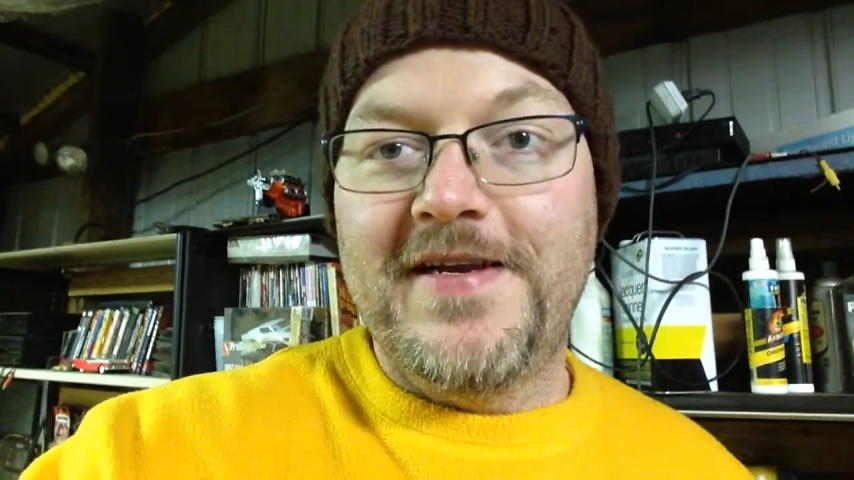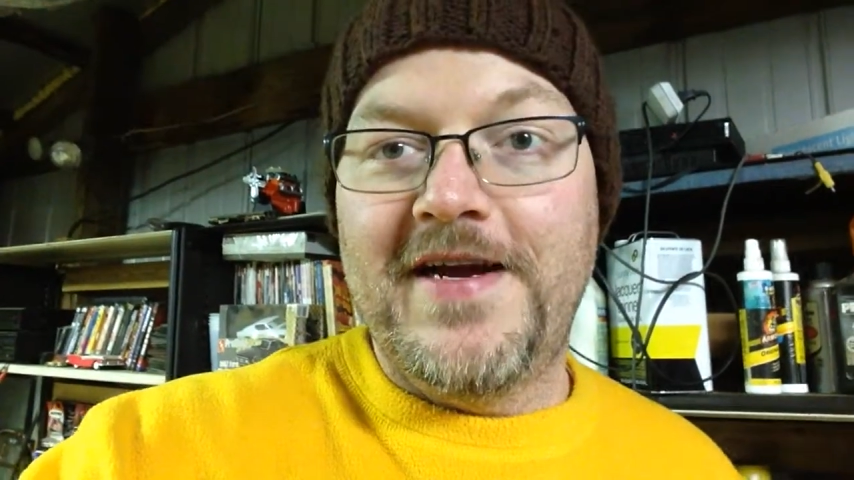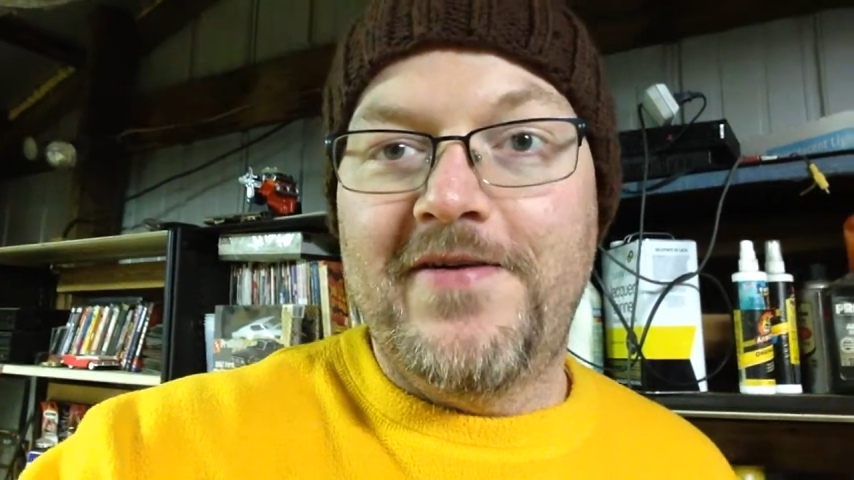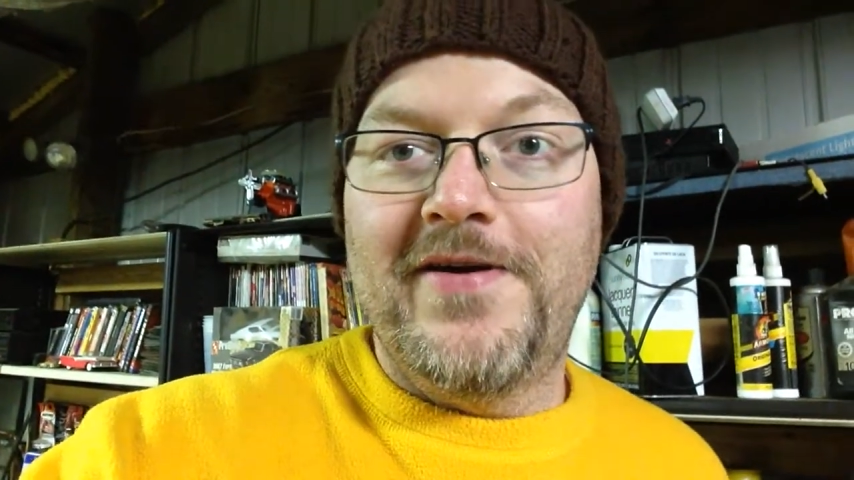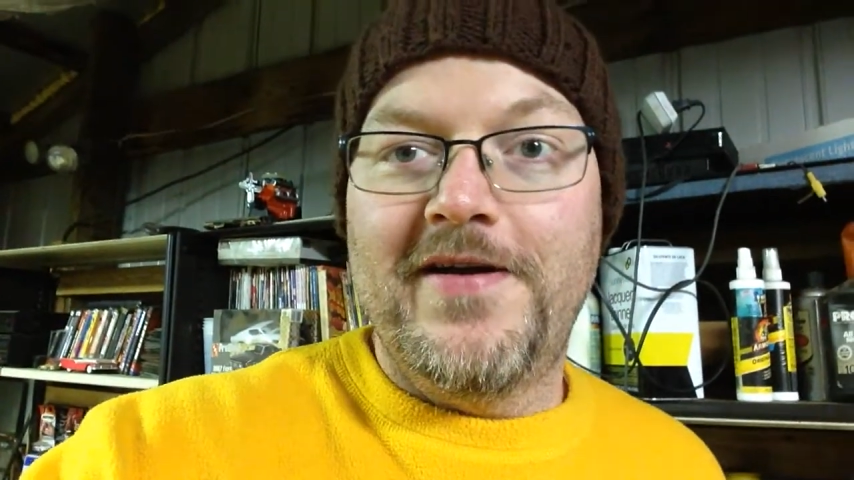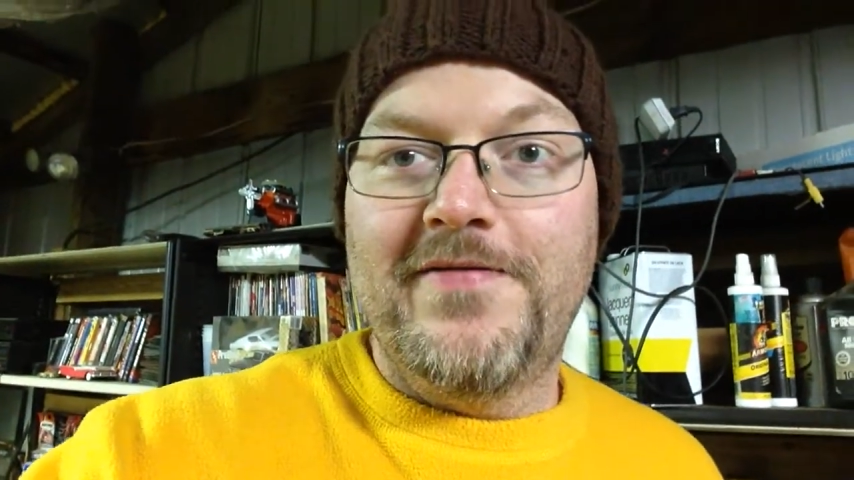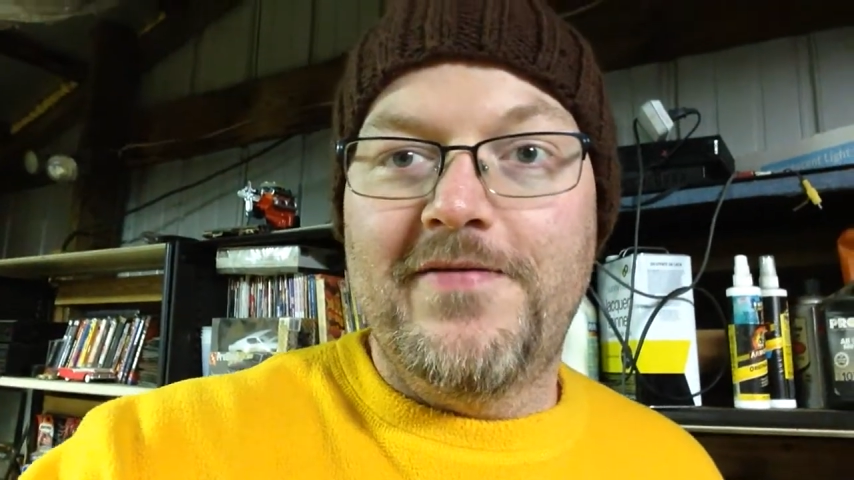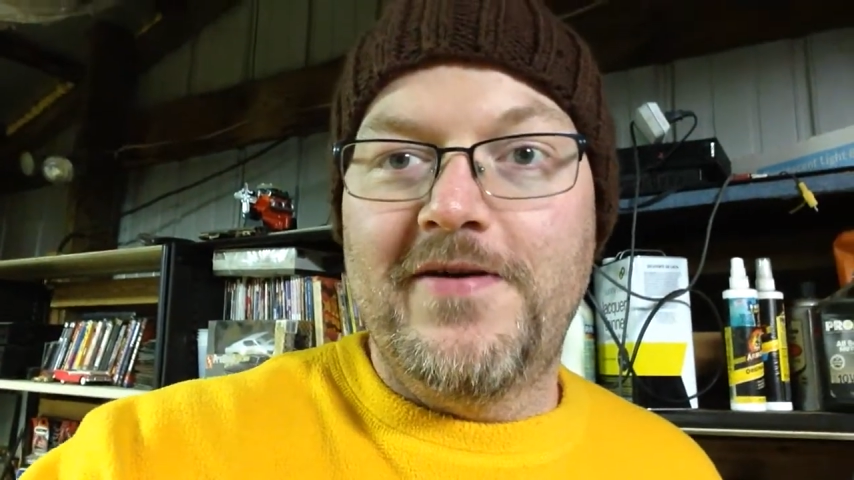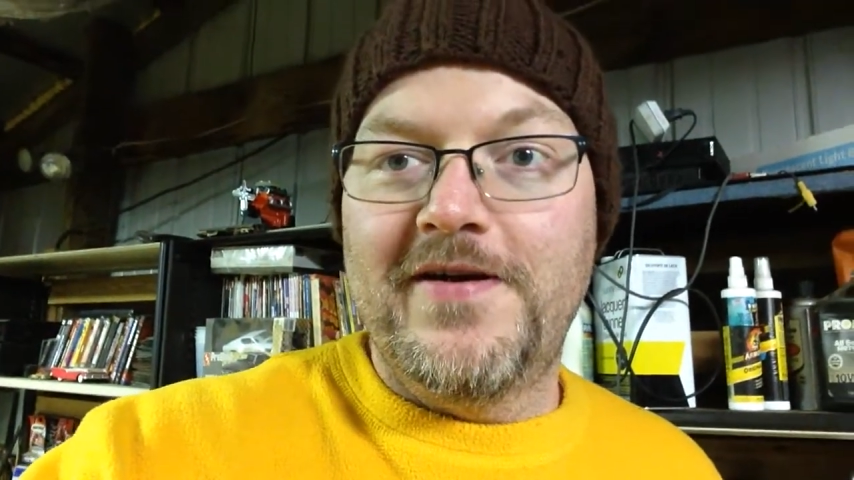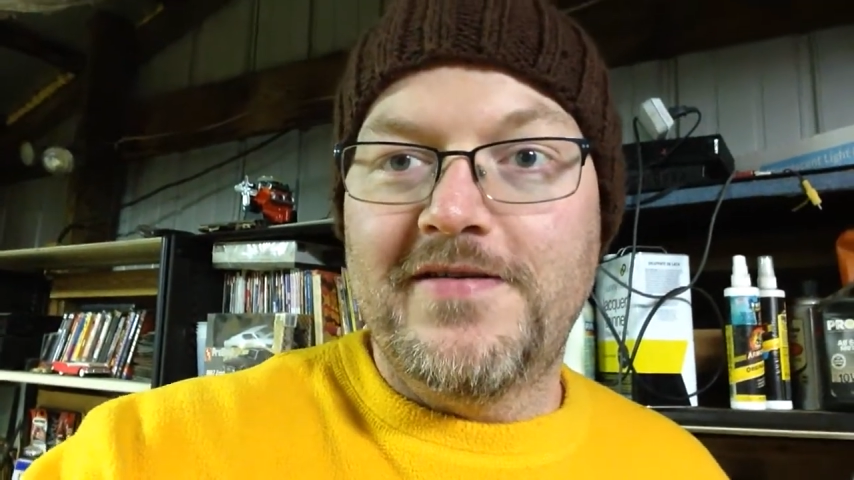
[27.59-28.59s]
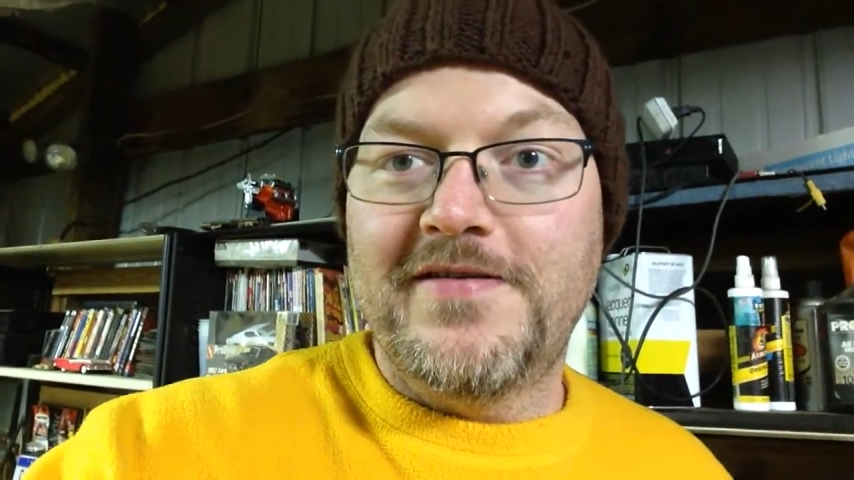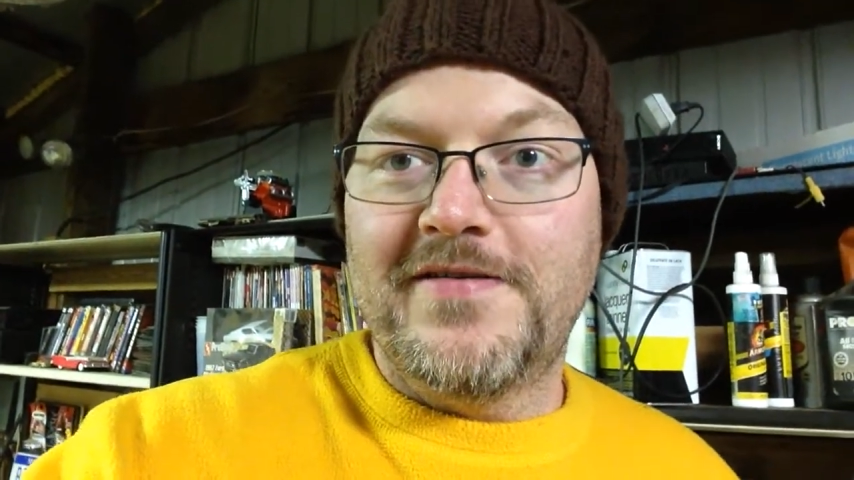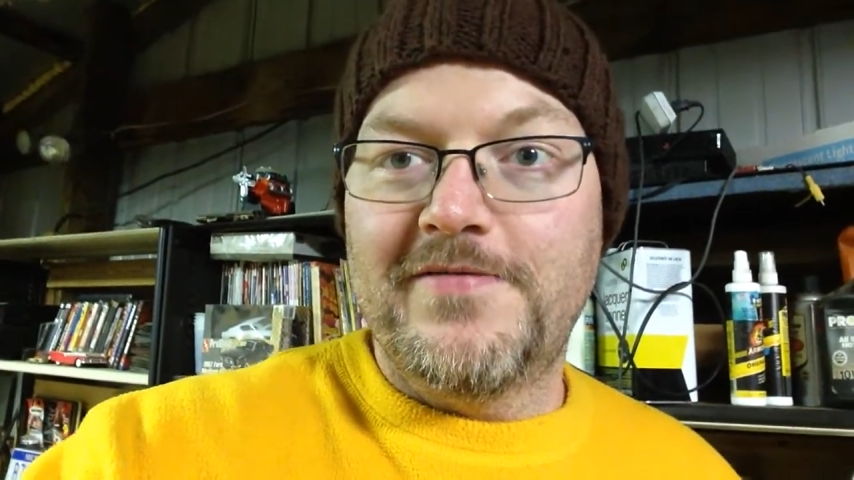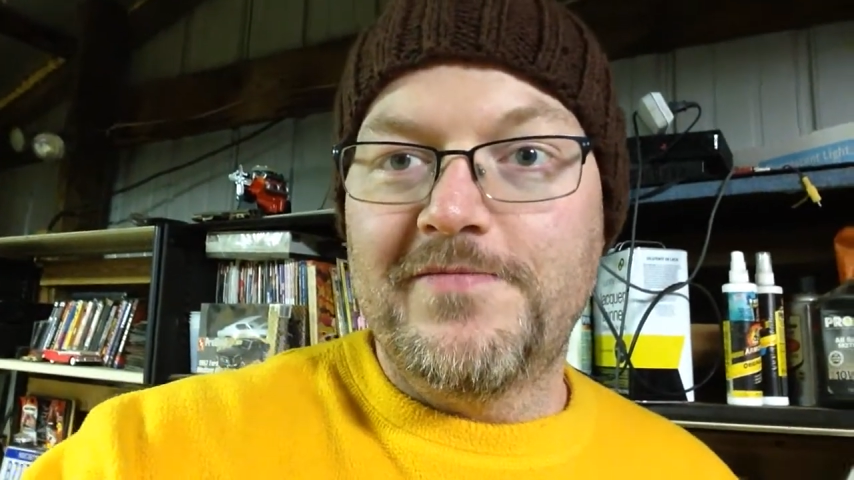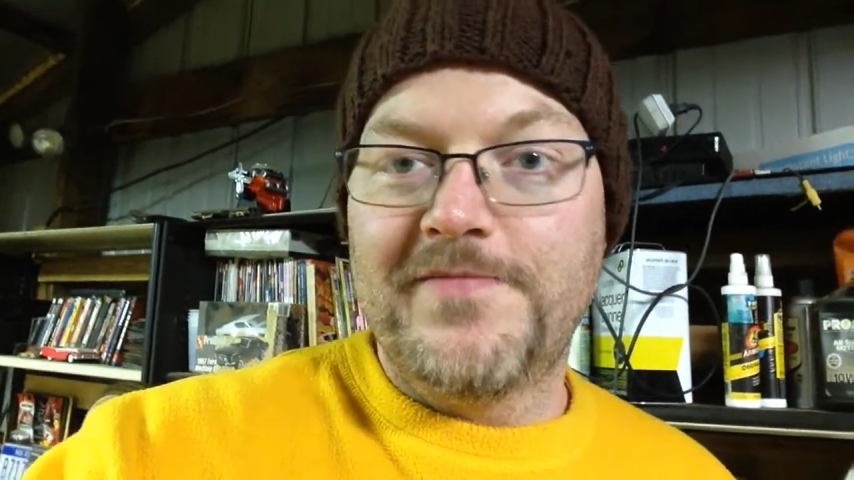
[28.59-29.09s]
not ready for it,
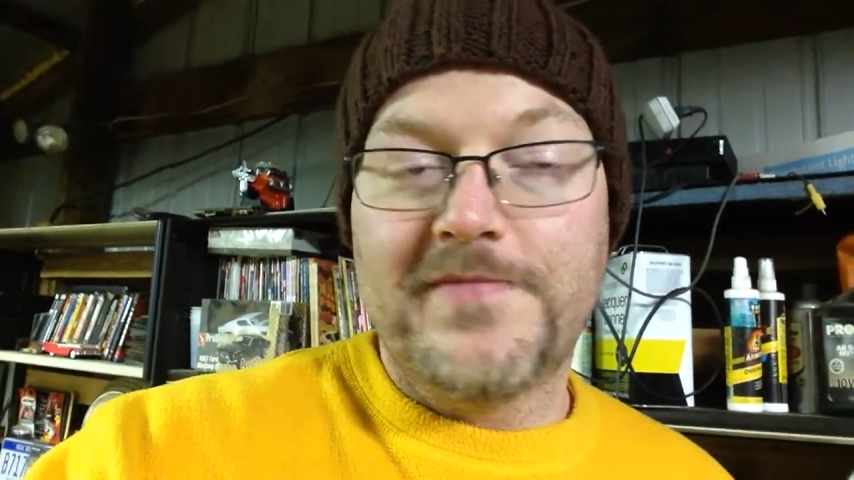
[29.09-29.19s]
so